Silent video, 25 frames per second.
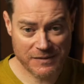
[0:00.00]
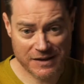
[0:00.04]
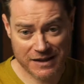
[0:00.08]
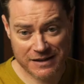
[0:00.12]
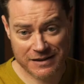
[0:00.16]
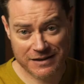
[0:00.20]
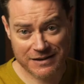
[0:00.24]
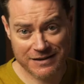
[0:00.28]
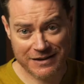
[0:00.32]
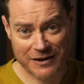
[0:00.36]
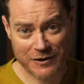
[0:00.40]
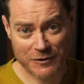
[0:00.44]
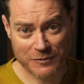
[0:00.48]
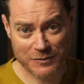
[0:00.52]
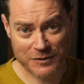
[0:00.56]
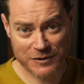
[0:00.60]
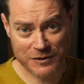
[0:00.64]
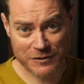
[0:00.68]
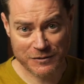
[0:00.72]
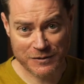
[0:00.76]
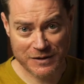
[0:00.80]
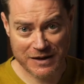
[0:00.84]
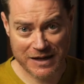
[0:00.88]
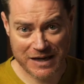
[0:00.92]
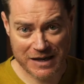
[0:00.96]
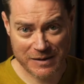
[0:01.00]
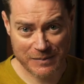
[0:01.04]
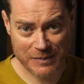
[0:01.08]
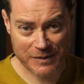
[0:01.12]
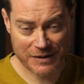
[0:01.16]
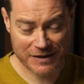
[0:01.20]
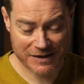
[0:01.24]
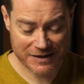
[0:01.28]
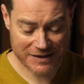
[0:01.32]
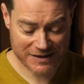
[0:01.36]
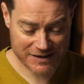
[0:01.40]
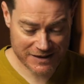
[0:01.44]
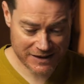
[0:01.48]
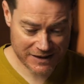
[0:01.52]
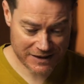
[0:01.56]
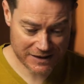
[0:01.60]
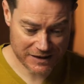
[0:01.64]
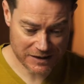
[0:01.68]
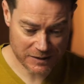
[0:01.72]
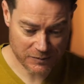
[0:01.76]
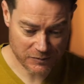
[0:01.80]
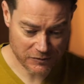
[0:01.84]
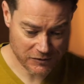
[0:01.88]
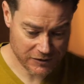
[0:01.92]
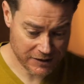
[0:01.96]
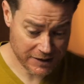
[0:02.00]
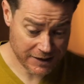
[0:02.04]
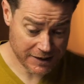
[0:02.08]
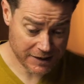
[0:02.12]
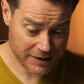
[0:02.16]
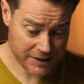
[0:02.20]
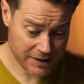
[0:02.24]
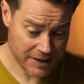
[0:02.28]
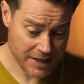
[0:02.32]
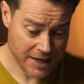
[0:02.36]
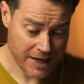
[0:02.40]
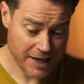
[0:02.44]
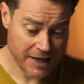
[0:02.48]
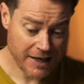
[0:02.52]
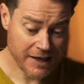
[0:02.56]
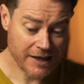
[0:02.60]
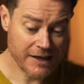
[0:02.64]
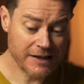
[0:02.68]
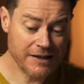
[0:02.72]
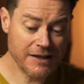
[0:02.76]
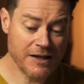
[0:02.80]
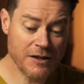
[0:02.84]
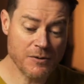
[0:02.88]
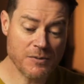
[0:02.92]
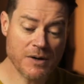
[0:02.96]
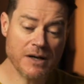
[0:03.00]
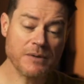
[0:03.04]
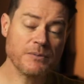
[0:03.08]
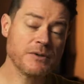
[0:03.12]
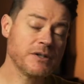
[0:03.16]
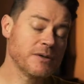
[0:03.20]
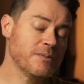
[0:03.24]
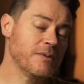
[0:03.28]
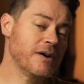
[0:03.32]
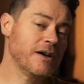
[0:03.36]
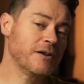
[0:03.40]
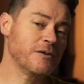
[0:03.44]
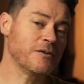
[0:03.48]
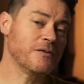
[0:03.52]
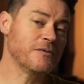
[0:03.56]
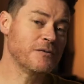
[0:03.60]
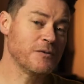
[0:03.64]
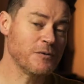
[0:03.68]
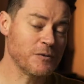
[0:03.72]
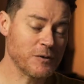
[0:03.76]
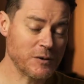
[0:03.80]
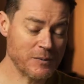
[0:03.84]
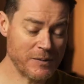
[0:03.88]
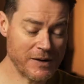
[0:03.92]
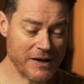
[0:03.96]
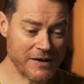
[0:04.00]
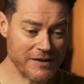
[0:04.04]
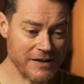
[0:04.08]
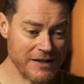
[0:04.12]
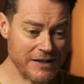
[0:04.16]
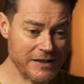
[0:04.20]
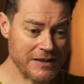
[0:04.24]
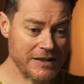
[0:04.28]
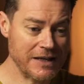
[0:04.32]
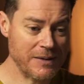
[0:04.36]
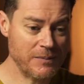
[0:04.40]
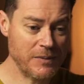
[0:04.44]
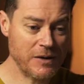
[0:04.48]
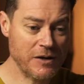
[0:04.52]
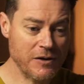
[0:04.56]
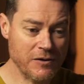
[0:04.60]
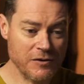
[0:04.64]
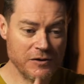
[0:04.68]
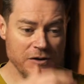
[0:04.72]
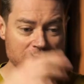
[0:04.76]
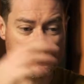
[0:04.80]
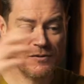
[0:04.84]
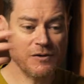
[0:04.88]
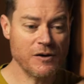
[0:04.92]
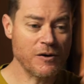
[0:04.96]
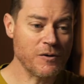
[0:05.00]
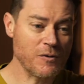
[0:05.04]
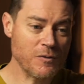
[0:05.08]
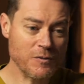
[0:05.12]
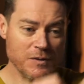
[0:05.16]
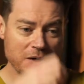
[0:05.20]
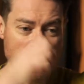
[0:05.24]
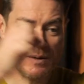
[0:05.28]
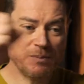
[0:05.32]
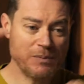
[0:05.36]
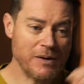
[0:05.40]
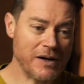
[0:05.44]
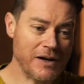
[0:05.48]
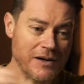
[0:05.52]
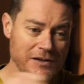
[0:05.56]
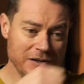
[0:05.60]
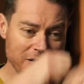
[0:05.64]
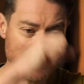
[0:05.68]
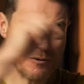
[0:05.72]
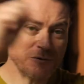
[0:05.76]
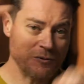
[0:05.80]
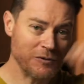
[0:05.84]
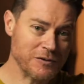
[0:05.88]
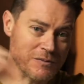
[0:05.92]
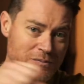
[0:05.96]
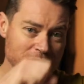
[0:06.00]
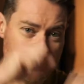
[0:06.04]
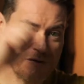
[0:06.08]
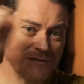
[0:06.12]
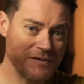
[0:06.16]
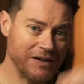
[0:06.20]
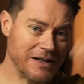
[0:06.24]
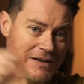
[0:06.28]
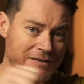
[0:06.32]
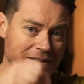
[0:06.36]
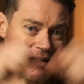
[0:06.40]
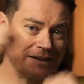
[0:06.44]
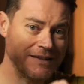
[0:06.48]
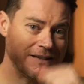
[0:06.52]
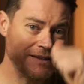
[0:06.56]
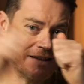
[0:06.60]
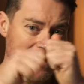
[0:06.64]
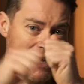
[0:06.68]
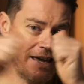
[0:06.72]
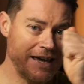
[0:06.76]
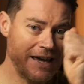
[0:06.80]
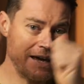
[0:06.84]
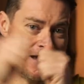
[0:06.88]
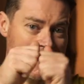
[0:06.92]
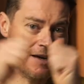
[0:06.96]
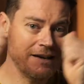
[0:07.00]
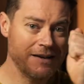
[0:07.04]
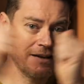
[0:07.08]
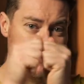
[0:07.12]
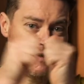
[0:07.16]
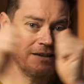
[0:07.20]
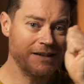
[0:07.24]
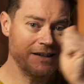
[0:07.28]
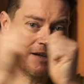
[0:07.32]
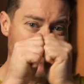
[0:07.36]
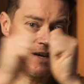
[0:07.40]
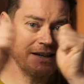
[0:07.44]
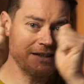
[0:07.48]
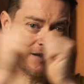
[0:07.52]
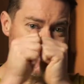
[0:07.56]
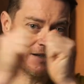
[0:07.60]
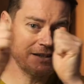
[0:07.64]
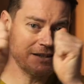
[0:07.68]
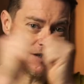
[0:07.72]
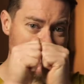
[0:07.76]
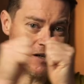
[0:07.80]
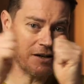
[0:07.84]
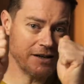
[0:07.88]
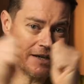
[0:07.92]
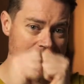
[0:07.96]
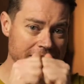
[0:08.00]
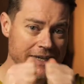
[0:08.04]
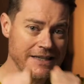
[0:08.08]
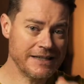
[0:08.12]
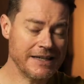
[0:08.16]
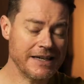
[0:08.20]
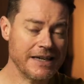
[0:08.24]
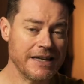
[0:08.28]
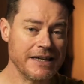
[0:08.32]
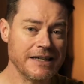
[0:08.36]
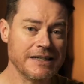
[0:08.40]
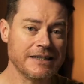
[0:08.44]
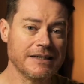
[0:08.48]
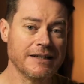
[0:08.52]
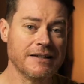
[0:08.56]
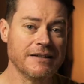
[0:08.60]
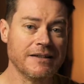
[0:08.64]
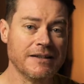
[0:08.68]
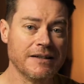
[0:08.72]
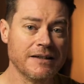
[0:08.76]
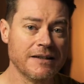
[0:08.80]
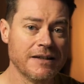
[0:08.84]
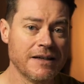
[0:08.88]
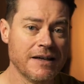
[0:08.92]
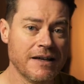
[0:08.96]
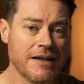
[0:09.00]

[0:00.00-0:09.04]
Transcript: That just helps you keep a consistent product. And the other one, which you might not have thought about, is that because you've got all these particles moving around in the air, they're going to start hitting each other.